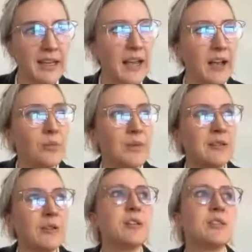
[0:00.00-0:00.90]
How do we
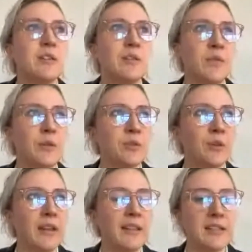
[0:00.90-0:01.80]
look to the future
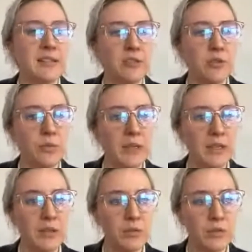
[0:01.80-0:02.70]
in this? And do
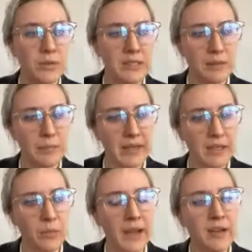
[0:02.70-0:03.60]
we sit back and
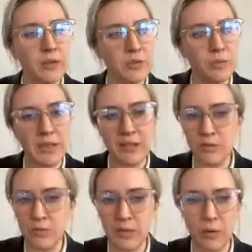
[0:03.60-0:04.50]
wait, or do we
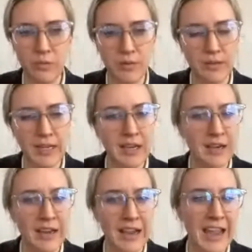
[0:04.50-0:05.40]
go fill in
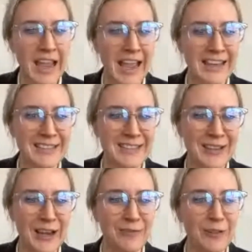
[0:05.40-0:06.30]
and
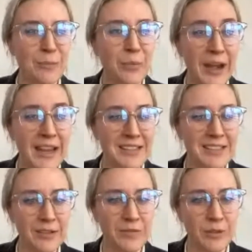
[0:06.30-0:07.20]
kind of embrace
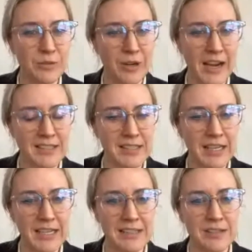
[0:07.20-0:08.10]
the future as it
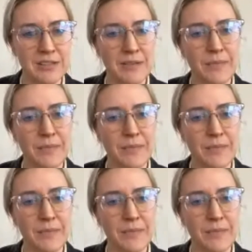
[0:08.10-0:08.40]
is?